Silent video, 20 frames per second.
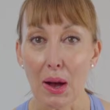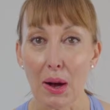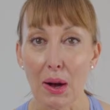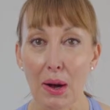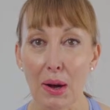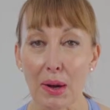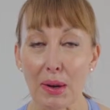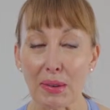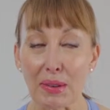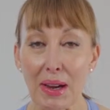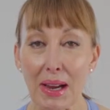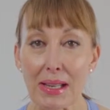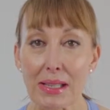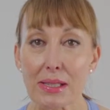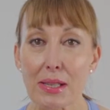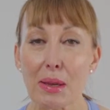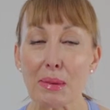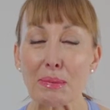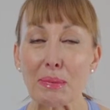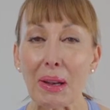All right,
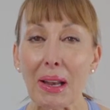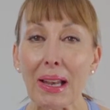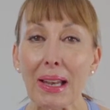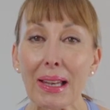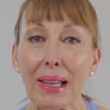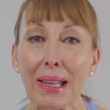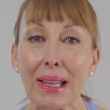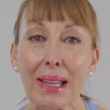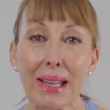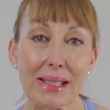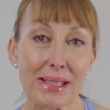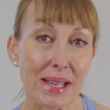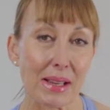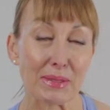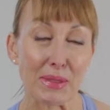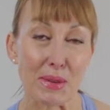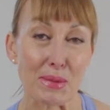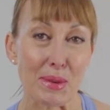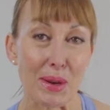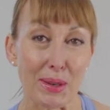so please,
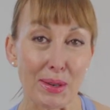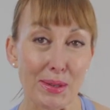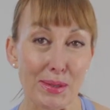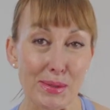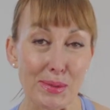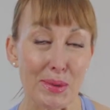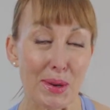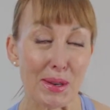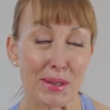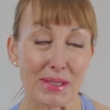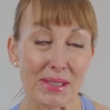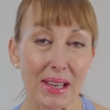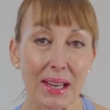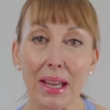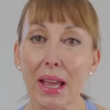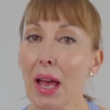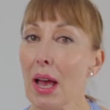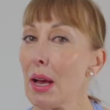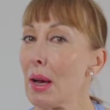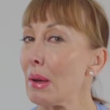everyone who's watching,
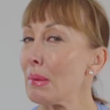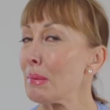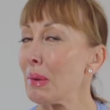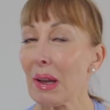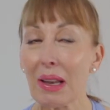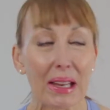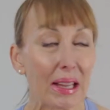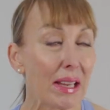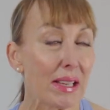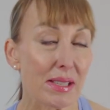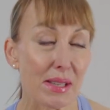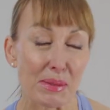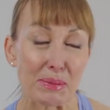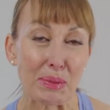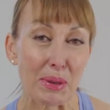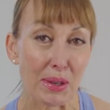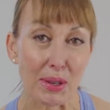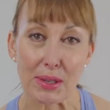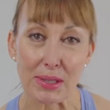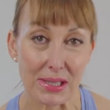please don't
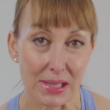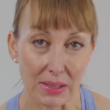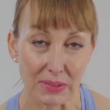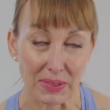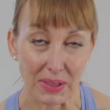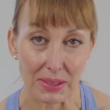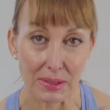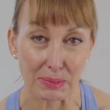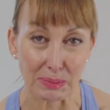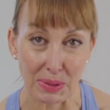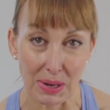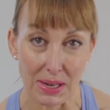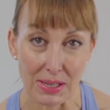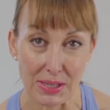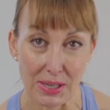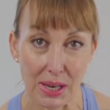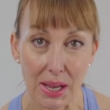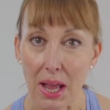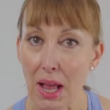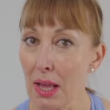put yourself under
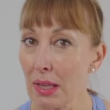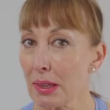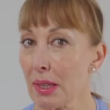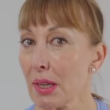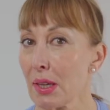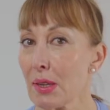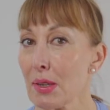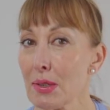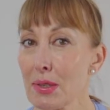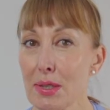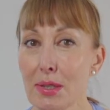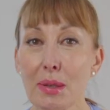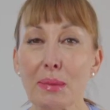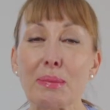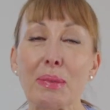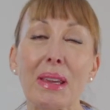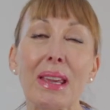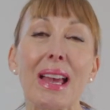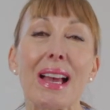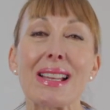pressure that you should
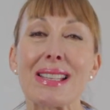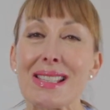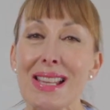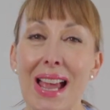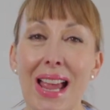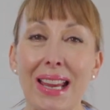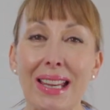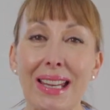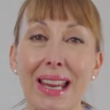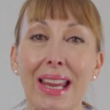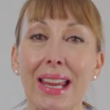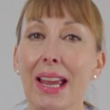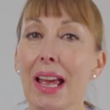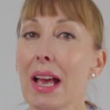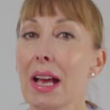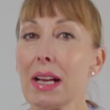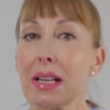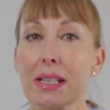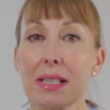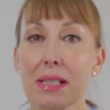be attaining
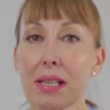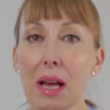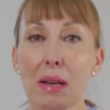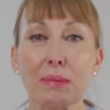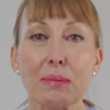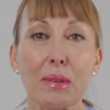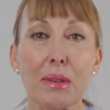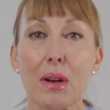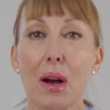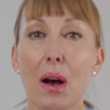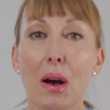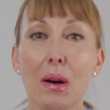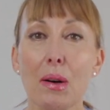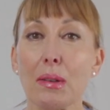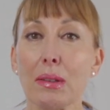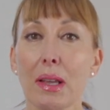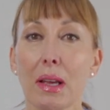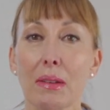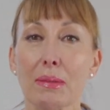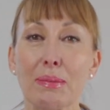some
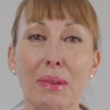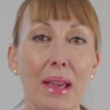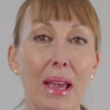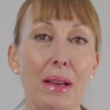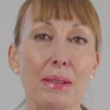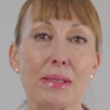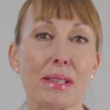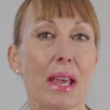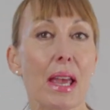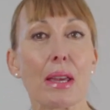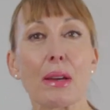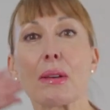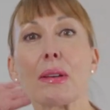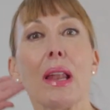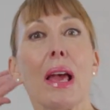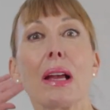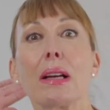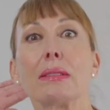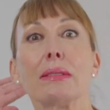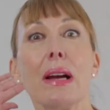goal of being able to get your
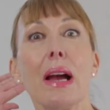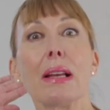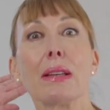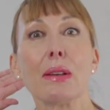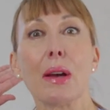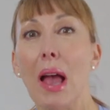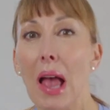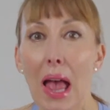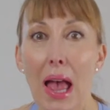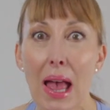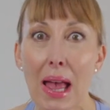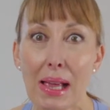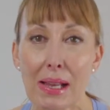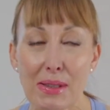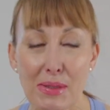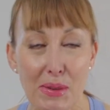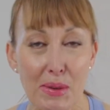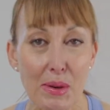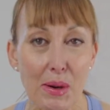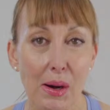leg around your head
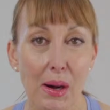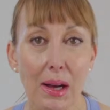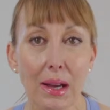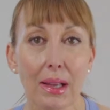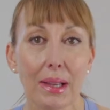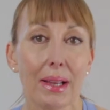or